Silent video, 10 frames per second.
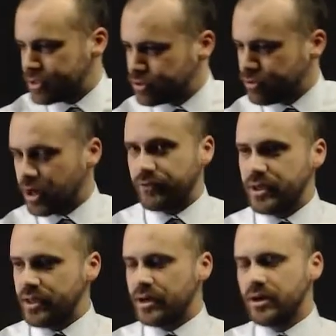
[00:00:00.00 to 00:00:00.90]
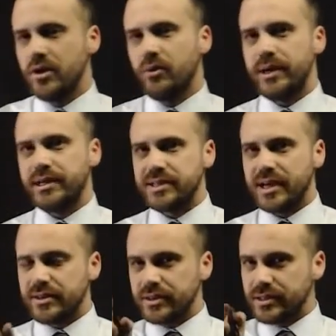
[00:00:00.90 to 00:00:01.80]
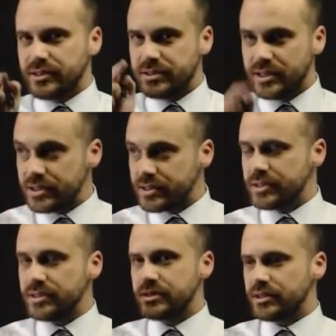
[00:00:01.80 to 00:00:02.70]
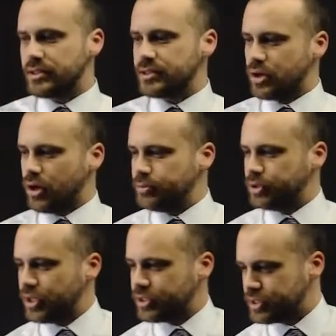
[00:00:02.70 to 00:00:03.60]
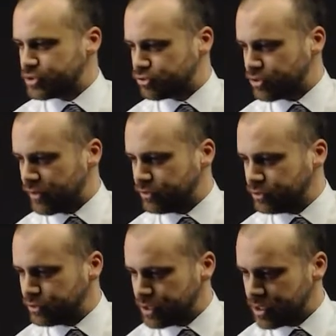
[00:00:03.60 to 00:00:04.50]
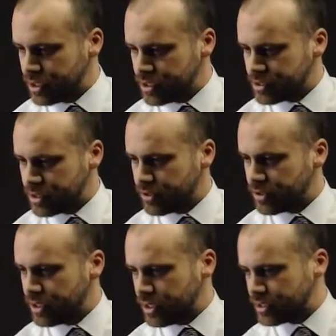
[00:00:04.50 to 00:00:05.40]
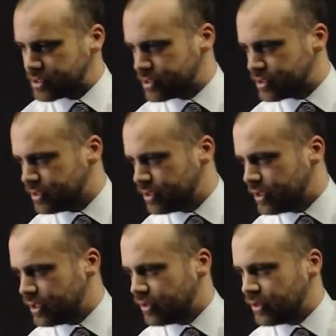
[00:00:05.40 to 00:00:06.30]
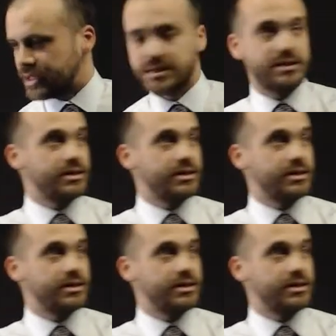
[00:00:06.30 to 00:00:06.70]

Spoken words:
this graph here, we can say that the distance that this object has traveled is this. That's